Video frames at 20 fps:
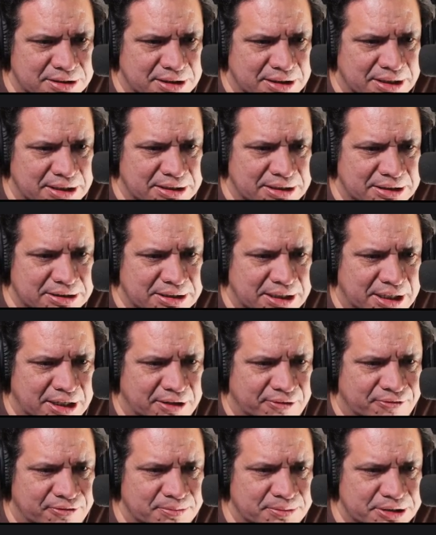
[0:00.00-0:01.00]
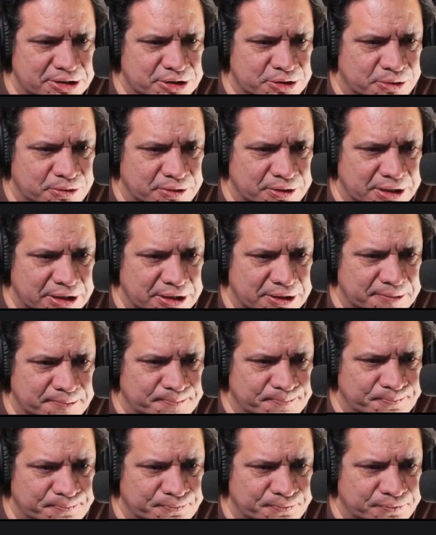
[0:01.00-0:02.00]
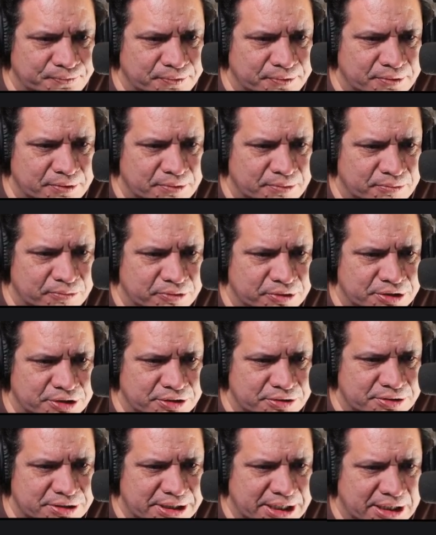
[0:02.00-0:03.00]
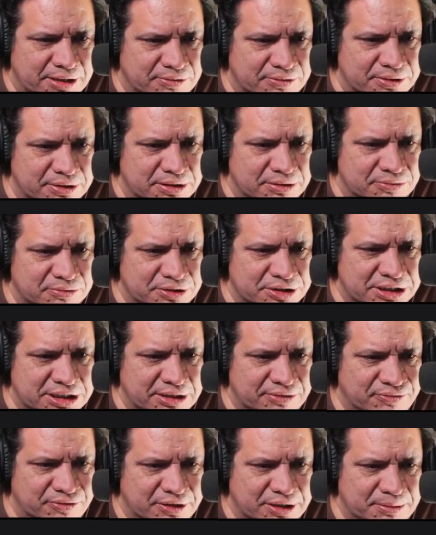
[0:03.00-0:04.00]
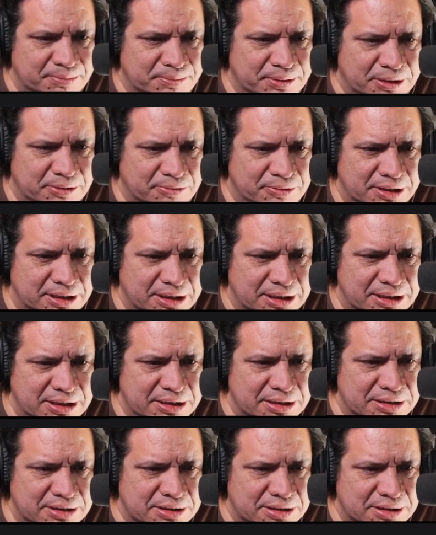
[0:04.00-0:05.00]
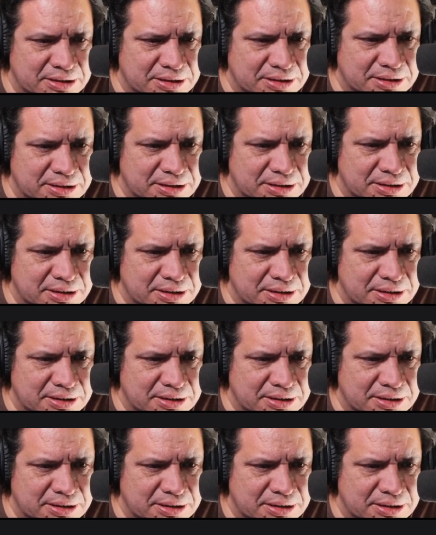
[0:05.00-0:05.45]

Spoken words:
select a tile for majority. We'll choose that one. We'll see if we can pick one of these